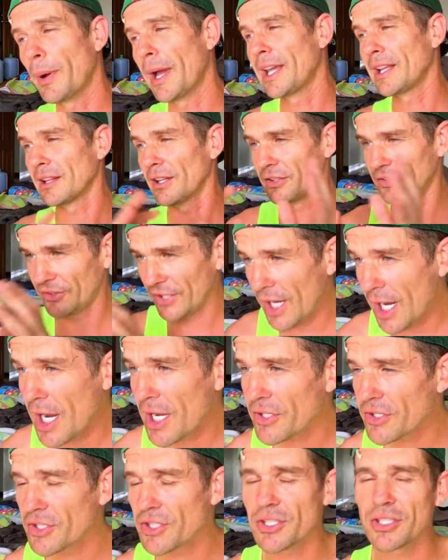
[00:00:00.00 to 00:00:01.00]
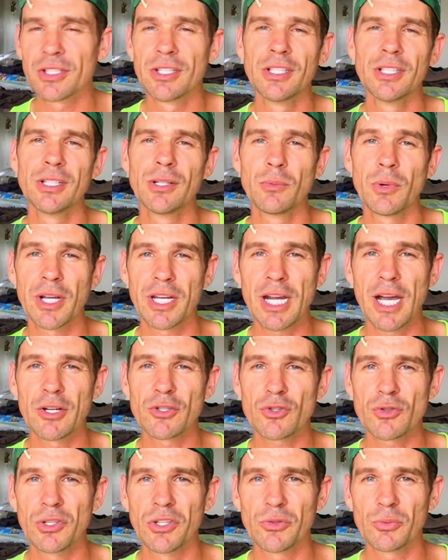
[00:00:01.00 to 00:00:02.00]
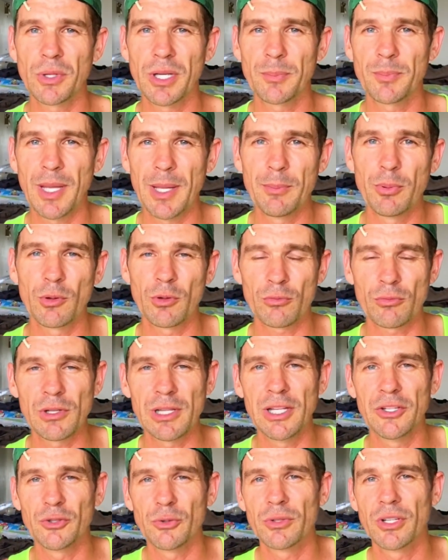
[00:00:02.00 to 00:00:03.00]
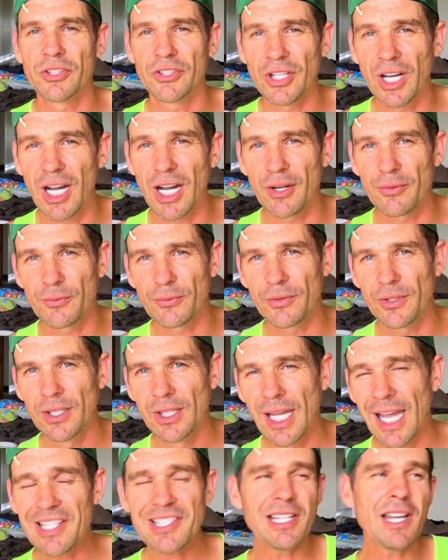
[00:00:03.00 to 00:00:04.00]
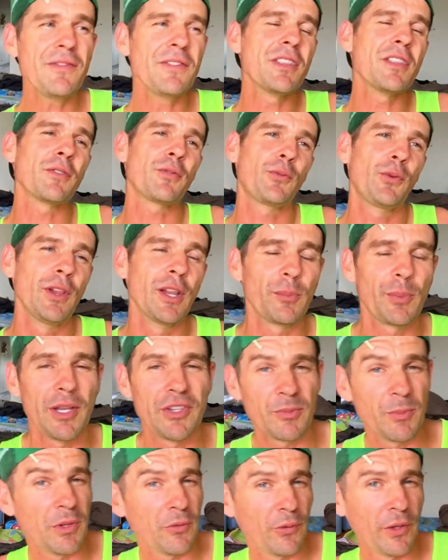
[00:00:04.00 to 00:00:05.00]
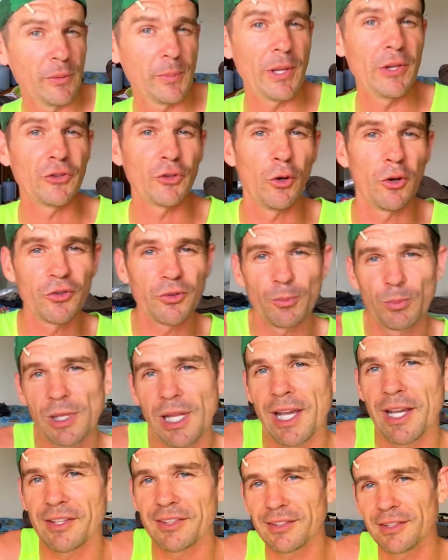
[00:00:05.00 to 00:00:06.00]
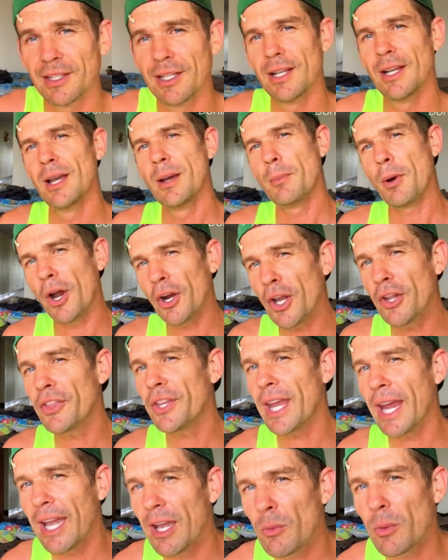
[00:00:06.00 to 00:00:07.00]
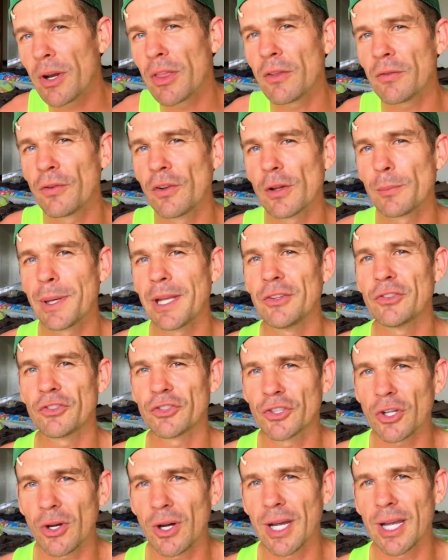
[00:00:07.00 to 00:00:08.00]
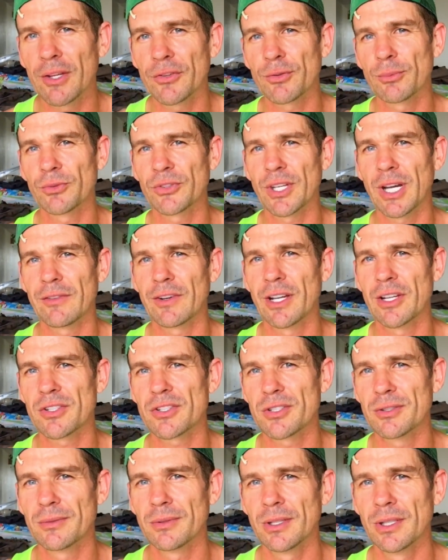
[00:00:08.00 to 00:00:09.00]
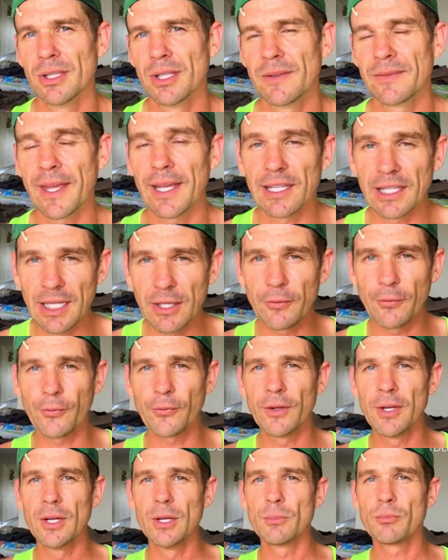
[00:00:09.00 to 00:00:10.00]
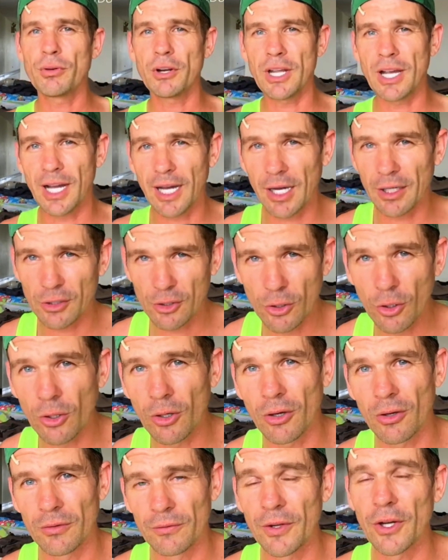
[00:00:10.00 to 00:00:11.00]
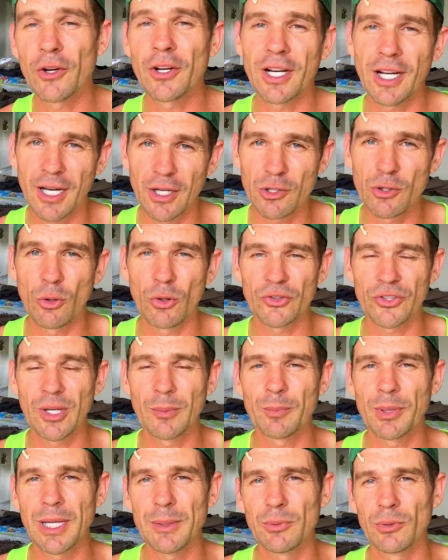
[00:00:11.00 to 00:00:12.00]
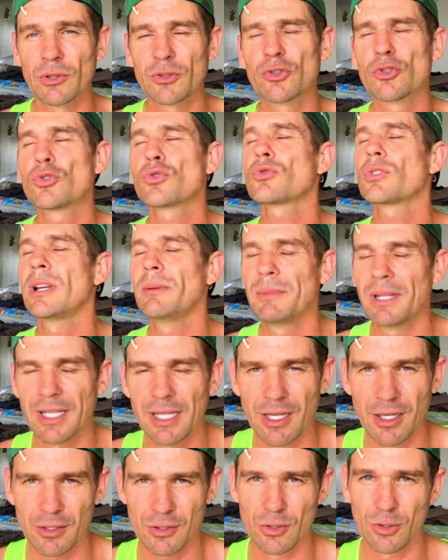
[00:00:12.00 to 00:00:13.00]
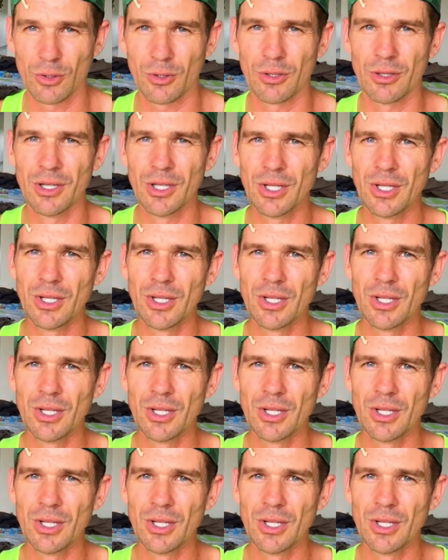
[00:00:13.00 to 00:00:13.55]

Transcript: Bangladesh, where countries where people are really doing it tough. Actually, even the Philippines. I mean, the Philippines is an awesome place. But I don't think anyone in the Philippines dies from starvation. They live pretty hardcore. Very hardcore, some people. Extremely hardcore.